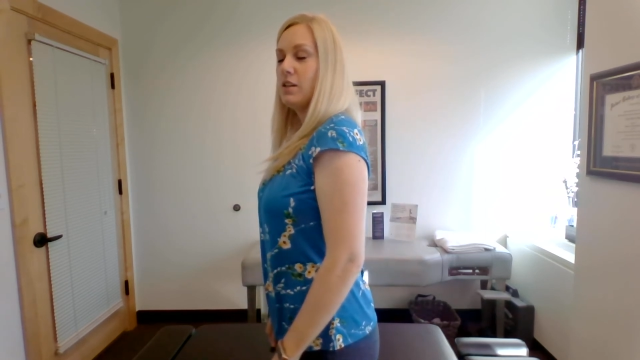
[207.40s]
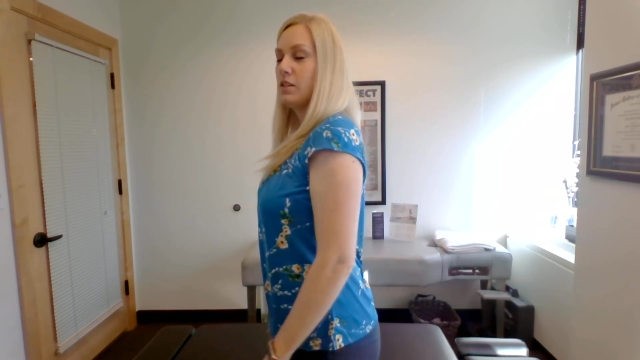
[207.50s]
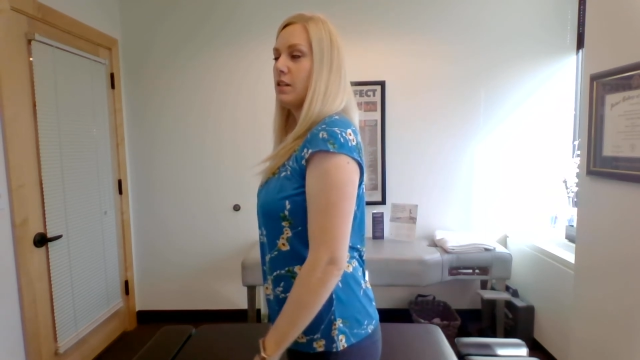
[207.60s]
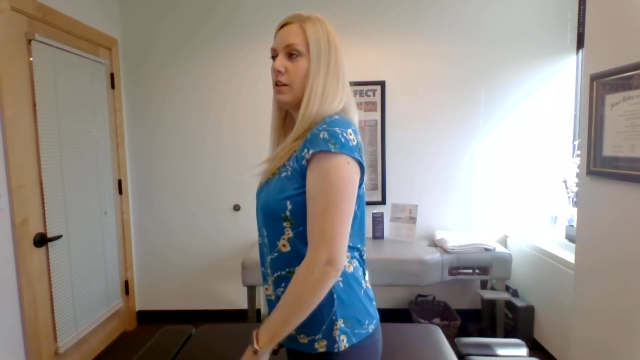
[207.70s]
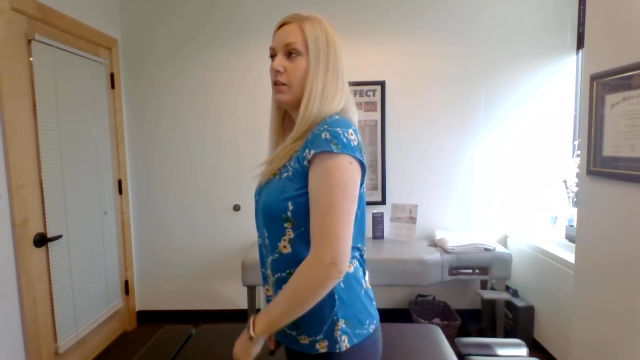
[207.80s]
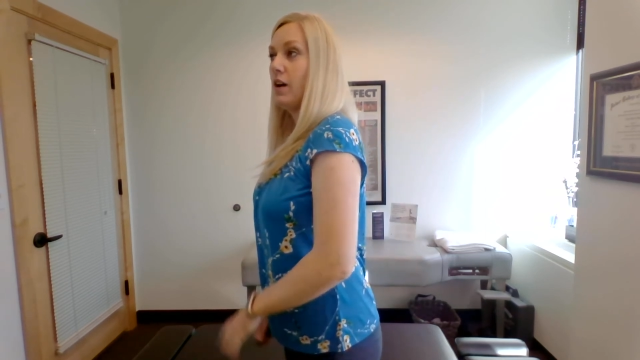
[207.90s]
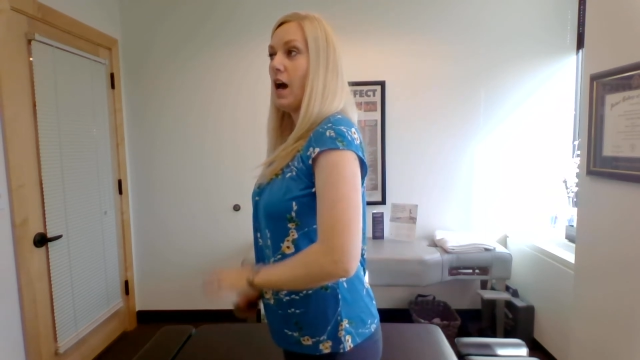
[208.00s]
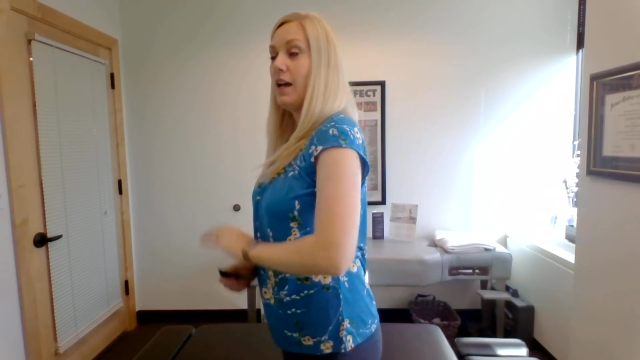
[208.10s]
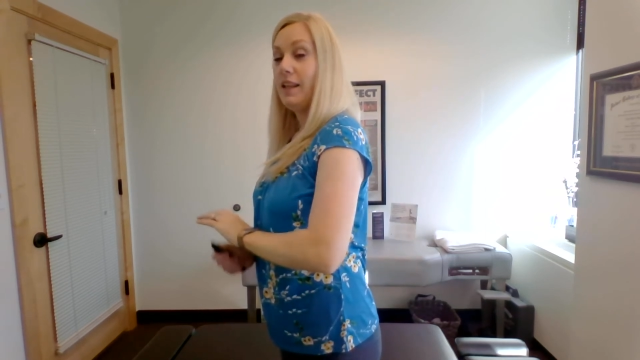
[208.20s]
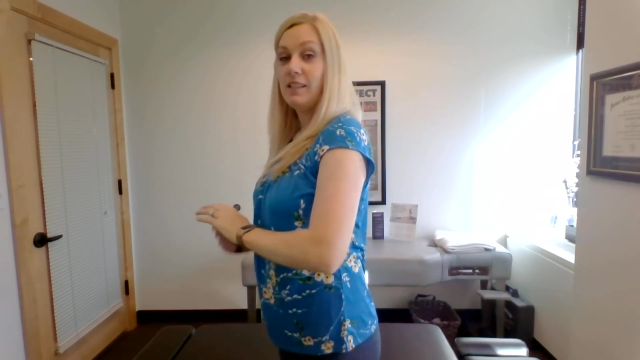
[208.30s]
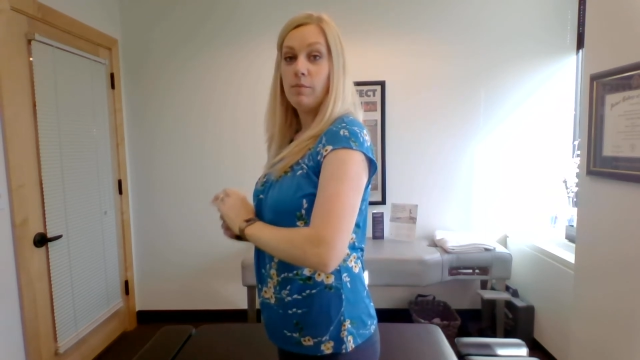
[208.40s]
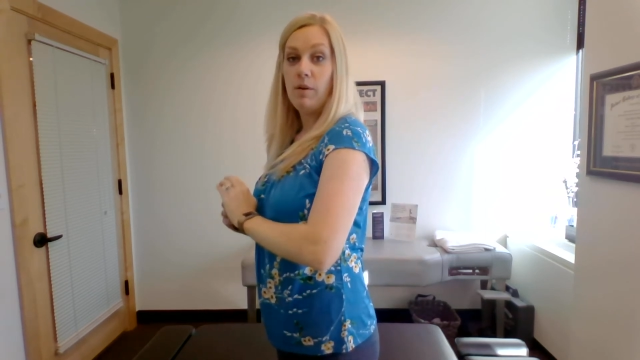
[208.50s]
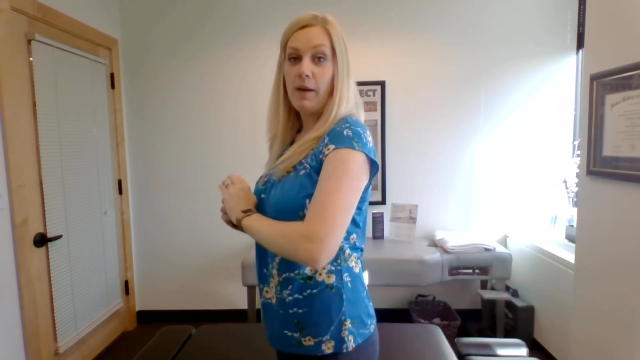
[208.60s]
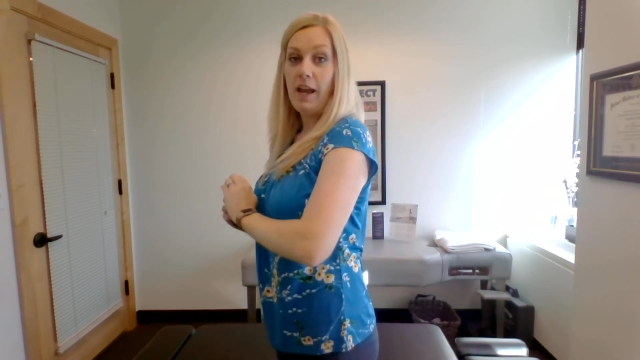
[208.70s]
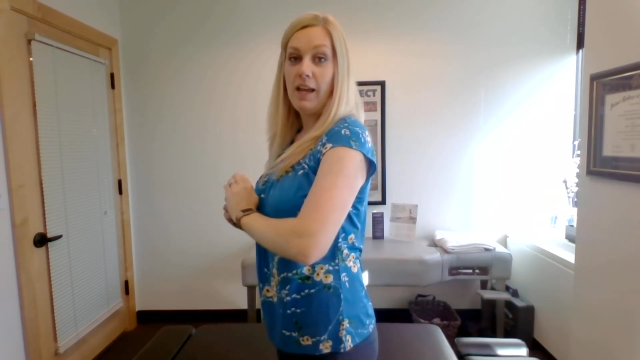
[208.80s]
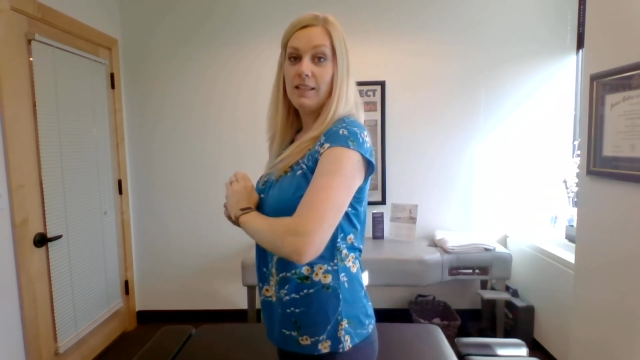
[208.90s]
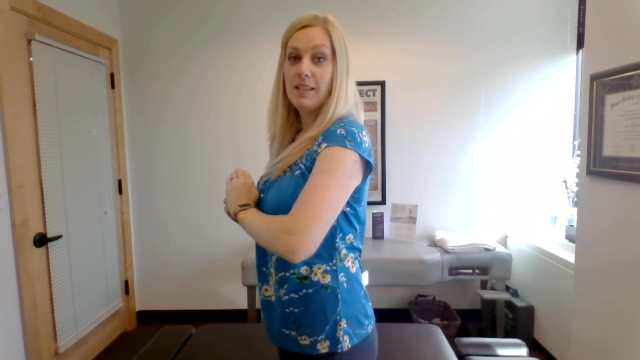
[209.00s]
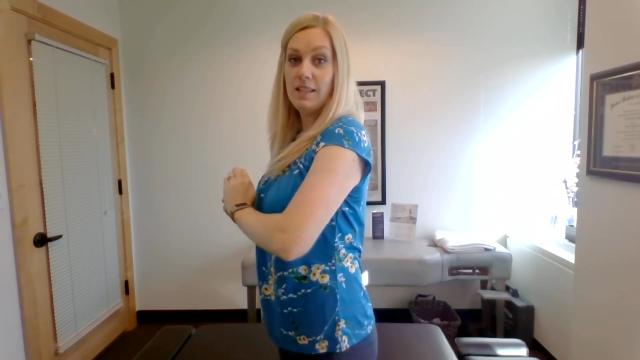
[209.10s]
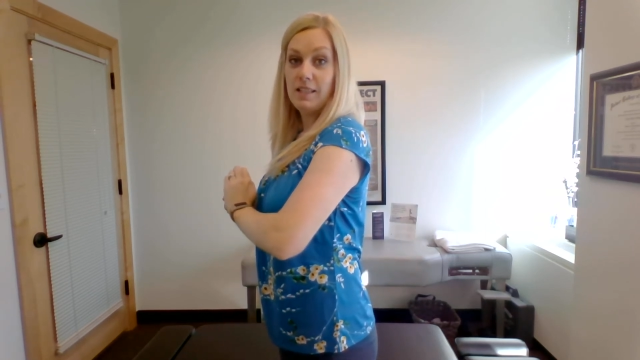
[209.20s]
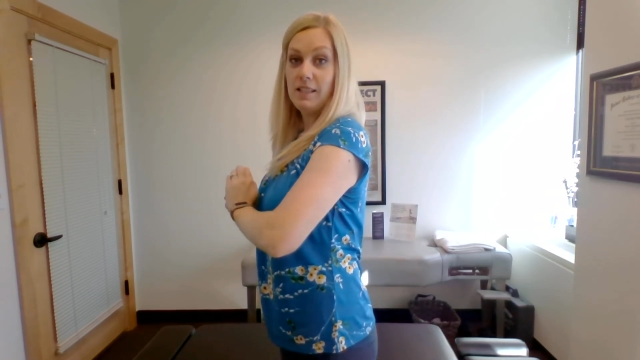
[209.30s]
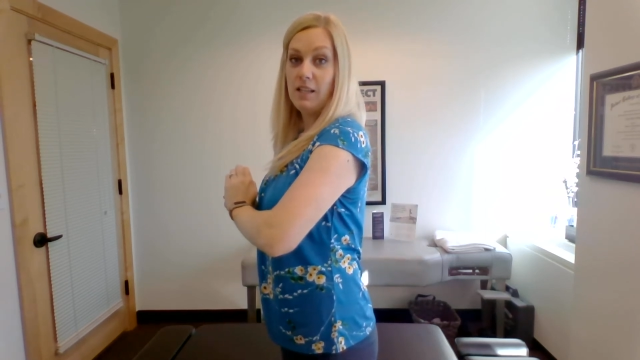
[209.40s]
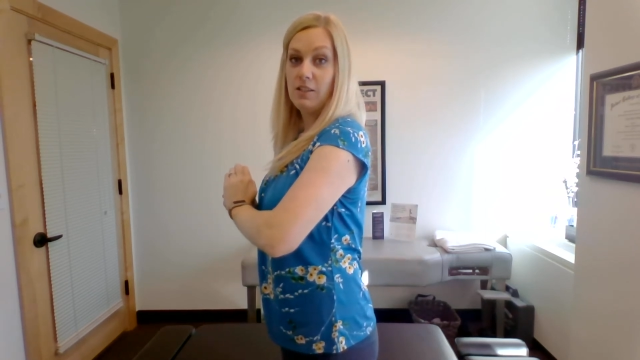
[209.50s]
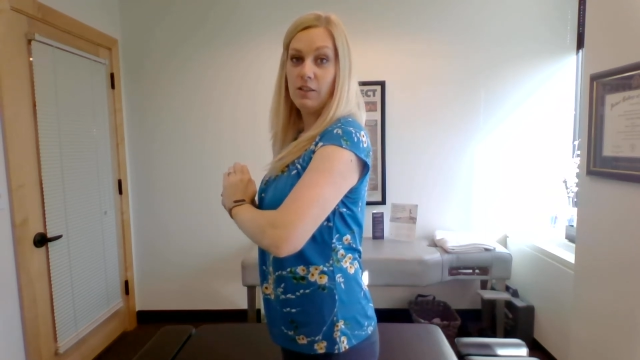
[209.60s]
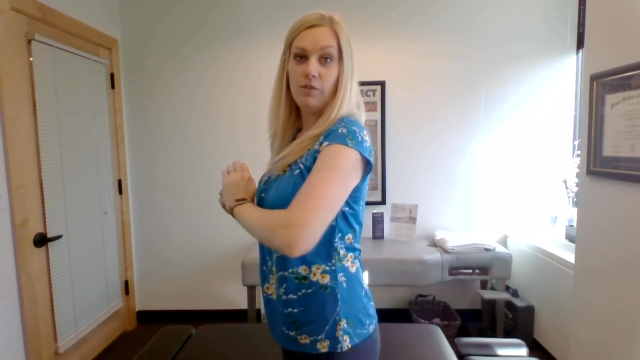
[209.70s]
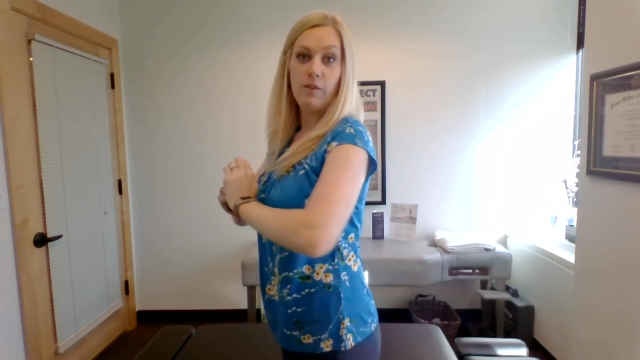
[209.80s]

So I like to put my hands in the center